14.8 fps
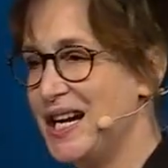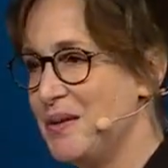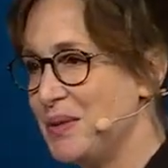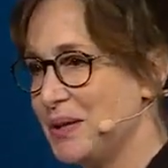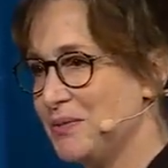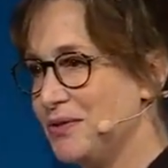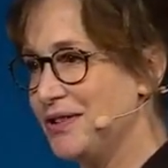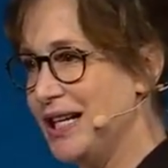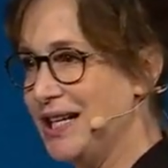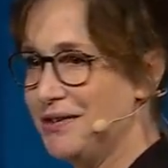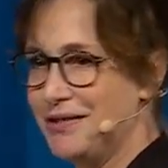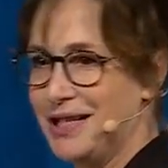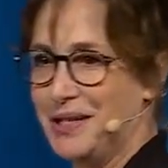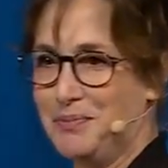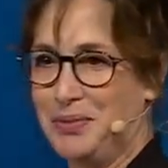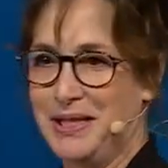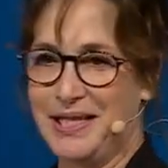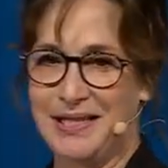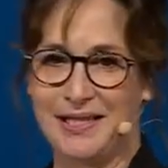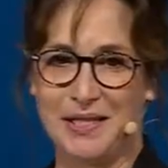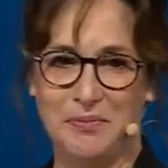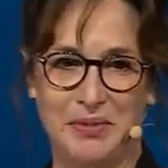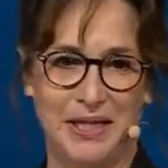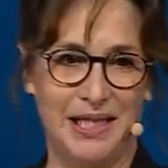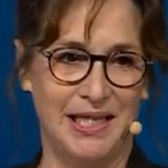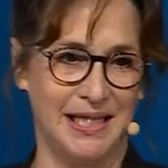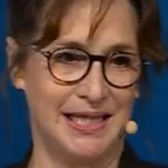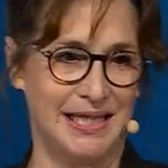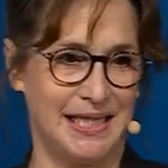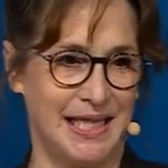But I'm really, really pleased to be
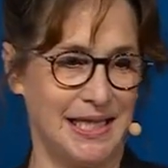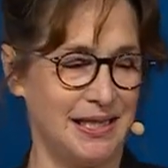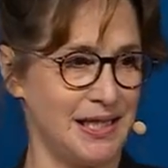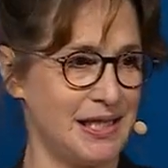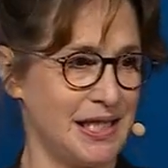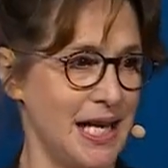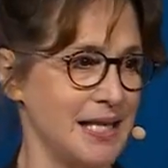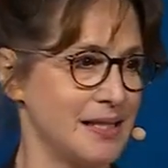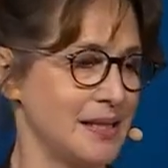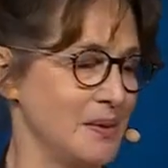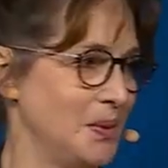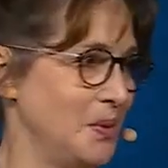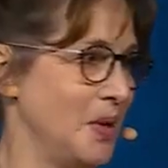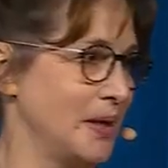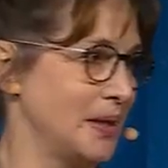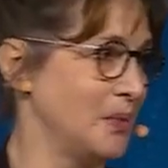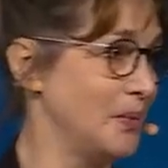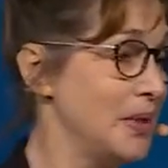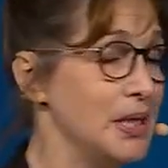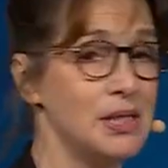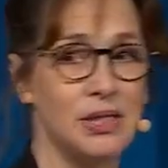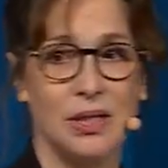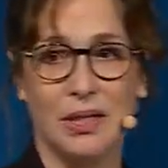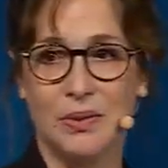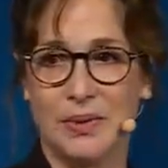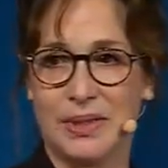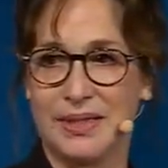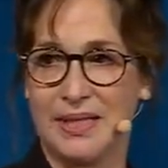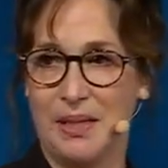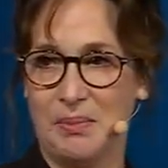here today to share some of the work that we're doing
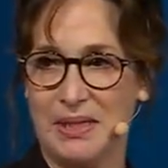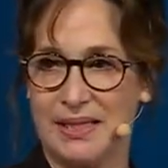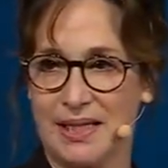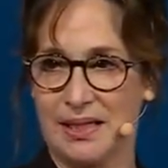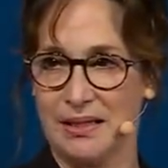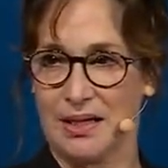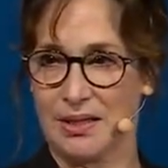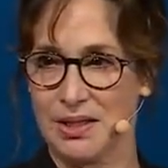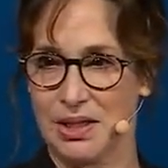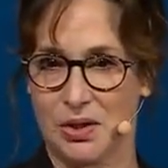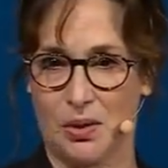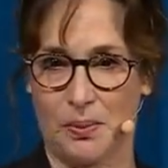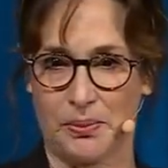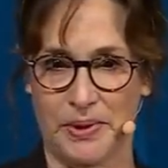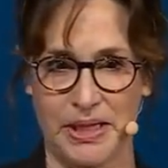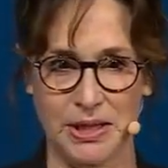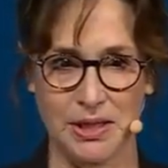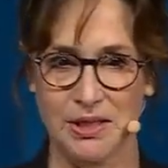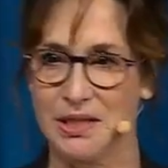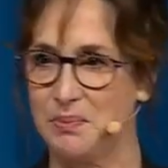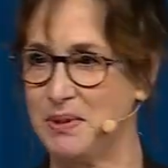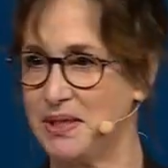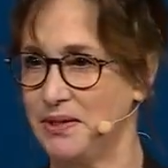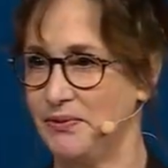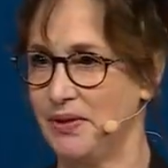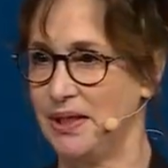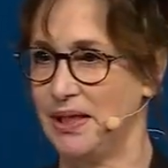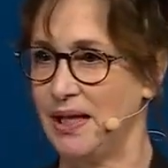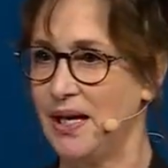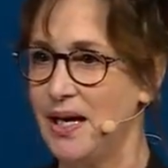with Siemens Technology Corporation,
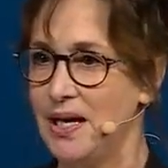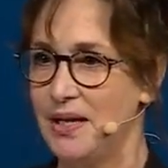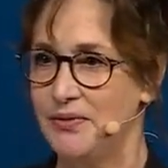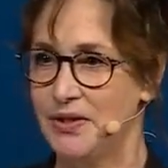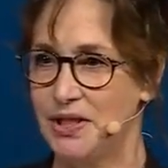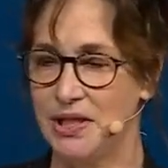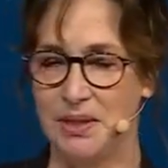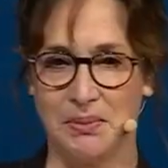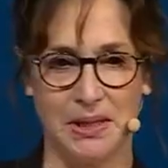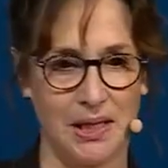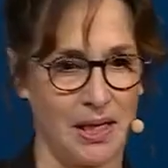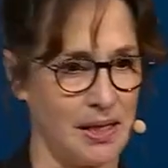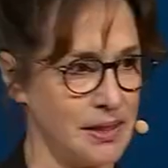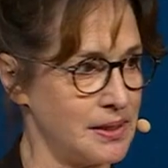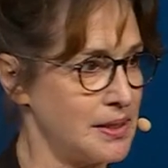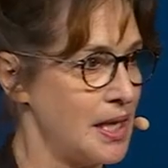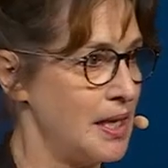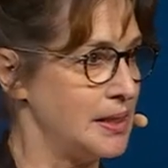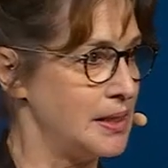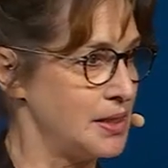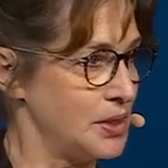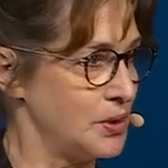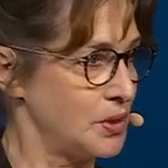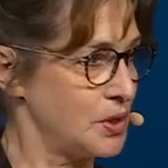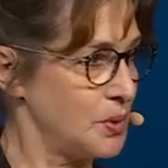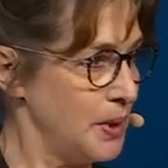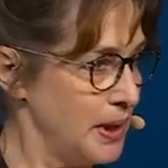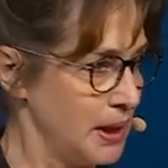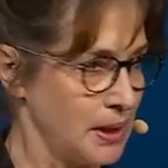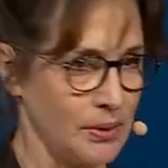specifically Virginia Millard's digital
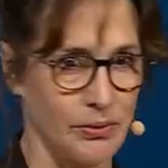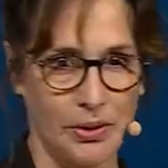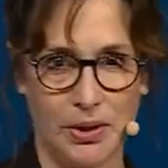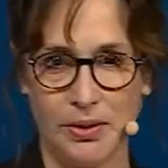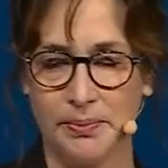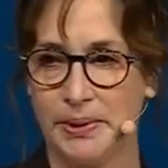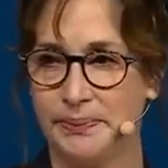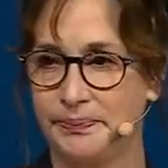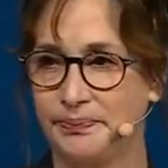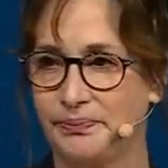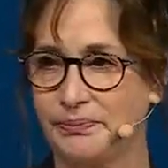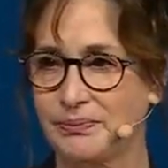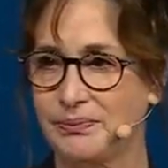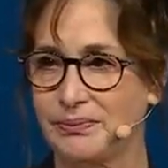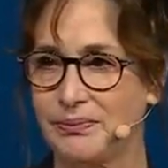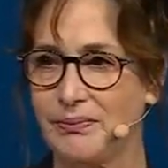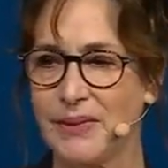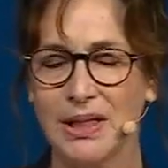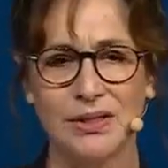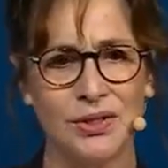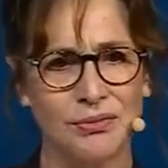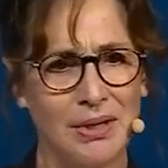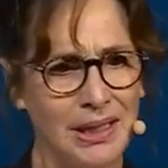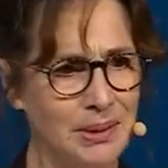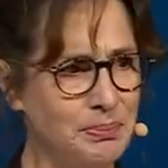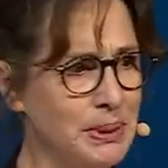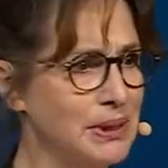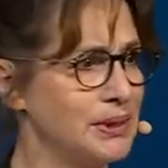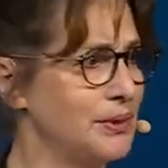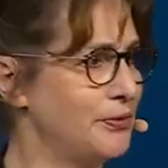twinning group, to really
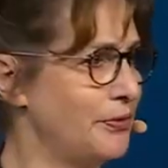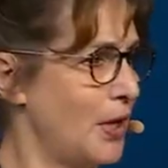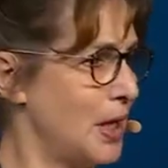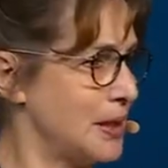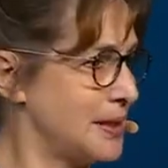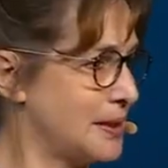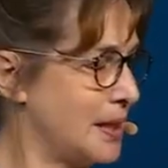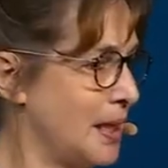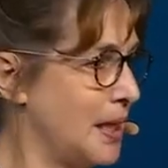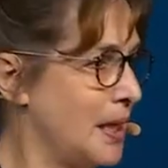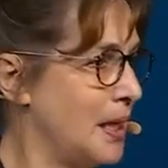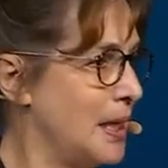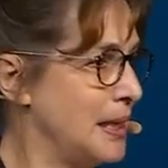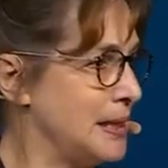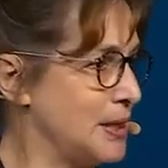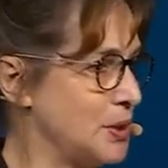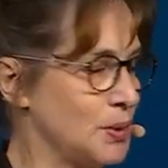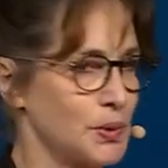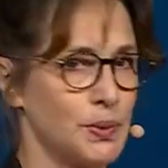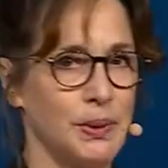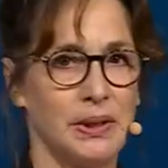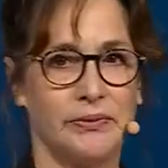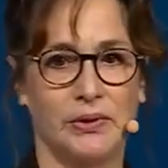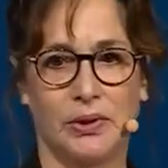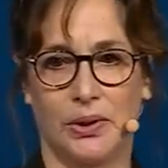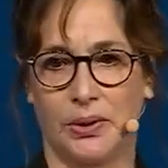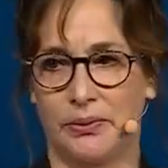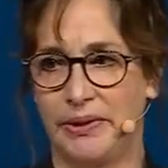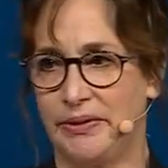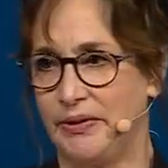build the first digital twin of a
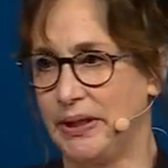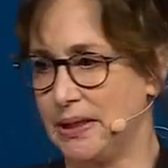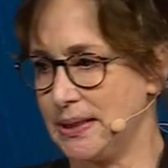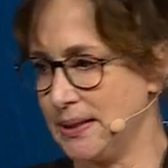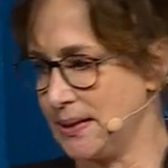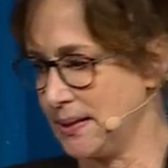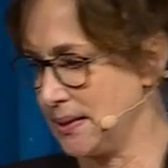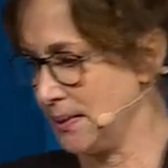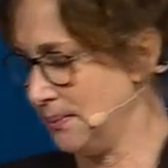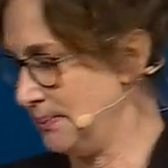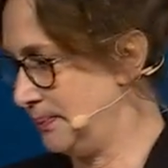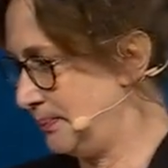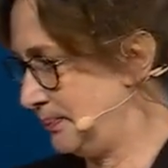coral reef ecosystem.